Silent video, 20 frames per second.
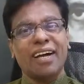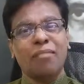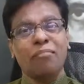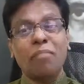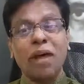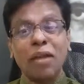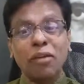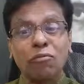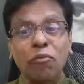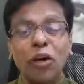
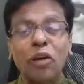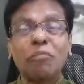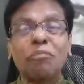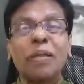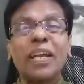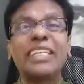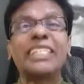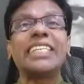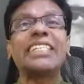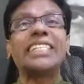My
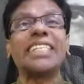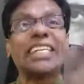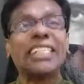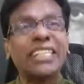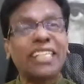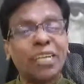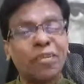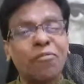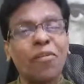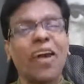workplace is a
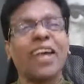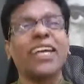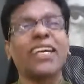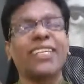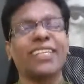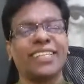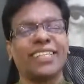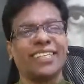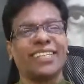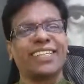divine,
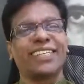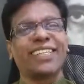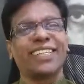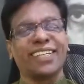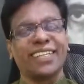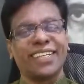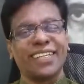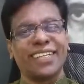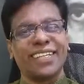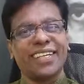
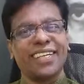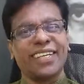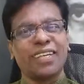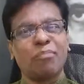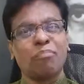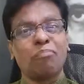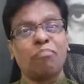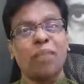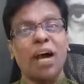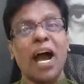
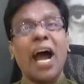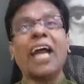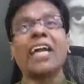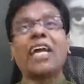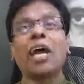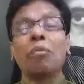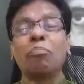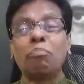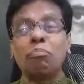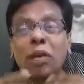and
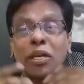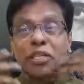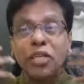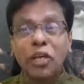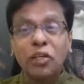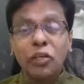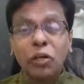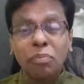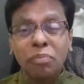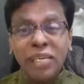I am
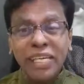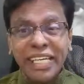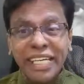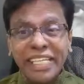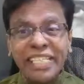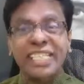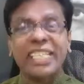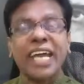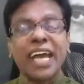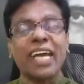pleasant to be
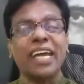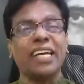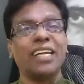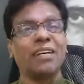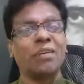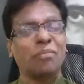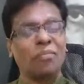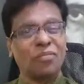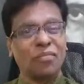inside.